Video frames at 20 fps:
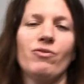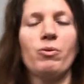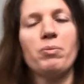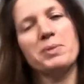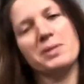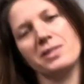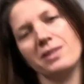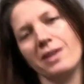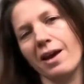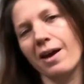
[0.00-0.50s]
from a
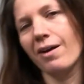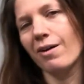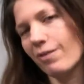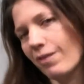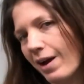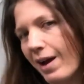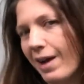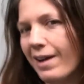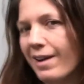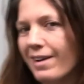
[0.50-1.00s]
scale,
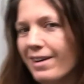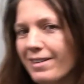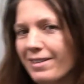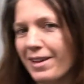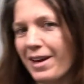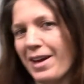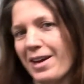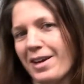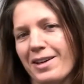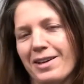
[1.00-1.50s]
right?
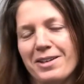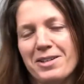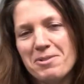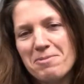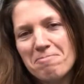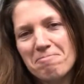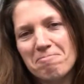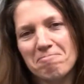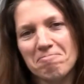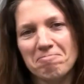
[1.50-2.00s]
Like,
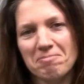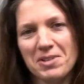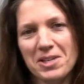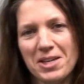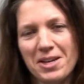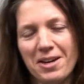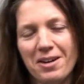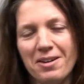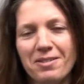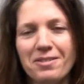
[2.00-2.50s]

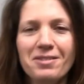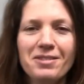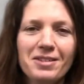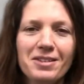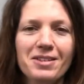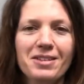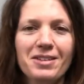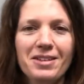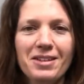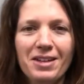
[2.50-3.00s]

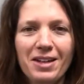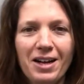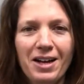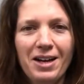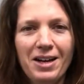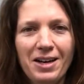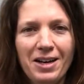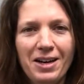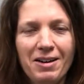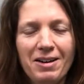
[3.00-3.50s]

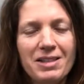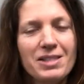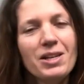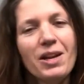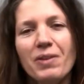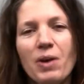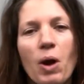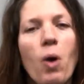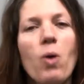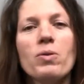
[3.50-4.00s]
it's
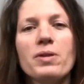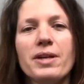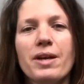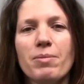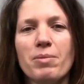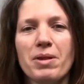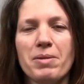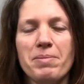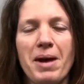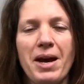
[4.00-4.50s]
not the only
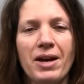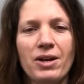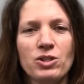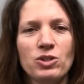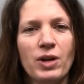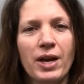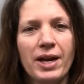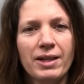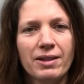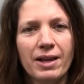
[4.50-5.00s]
number that
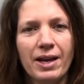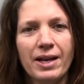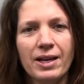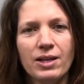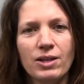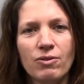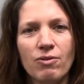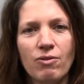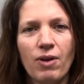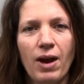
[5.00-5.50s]
matters, right?
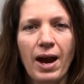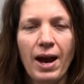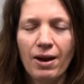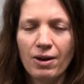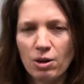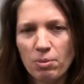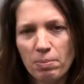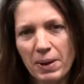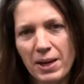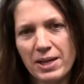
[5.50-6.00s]
Like, how do
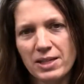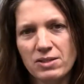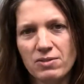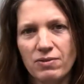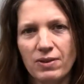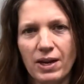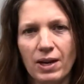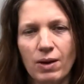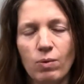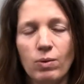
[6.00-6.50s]
your pants
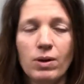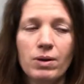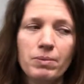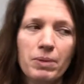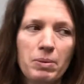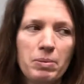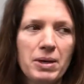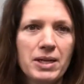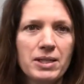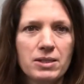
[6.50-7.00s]
fit? Well,
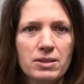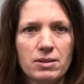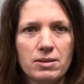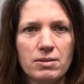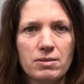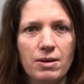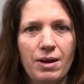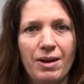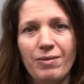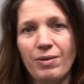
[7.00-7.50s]
my
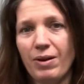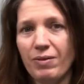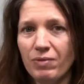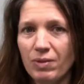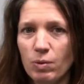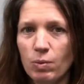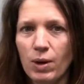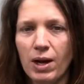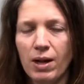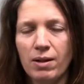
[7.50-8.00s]
pants have not
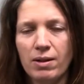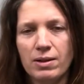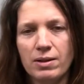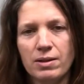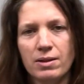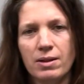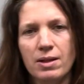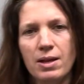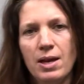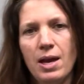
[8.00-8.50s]
fit well,
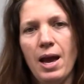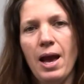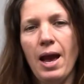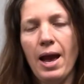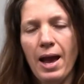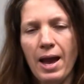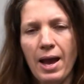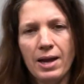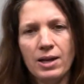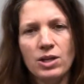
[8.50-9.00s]

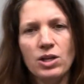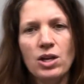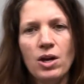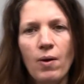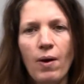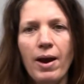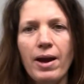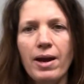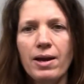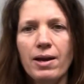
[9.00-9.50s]
and
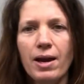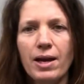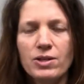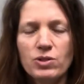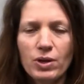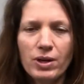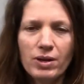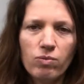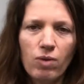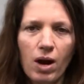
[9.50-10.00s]
I
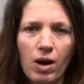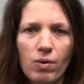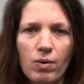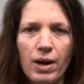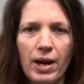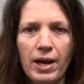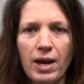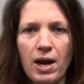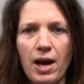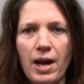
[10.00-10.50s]
try to rock
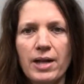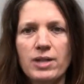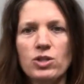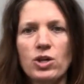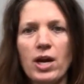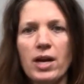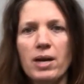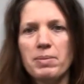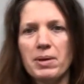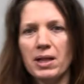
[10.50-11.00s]
what I got. I
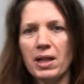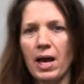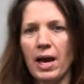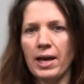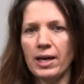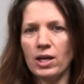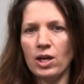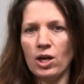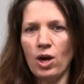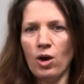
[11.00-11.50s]
try to be
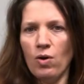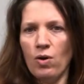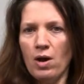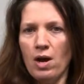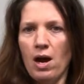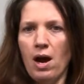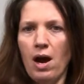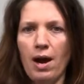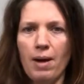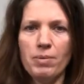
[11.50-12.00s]
like, I'm
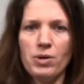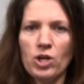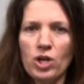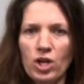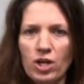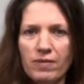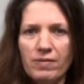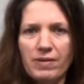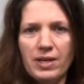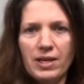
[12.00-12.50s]

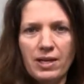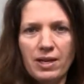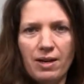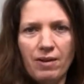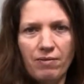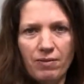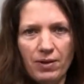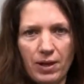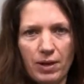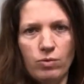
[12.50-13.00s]
curvy, and
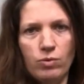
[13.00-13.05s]
if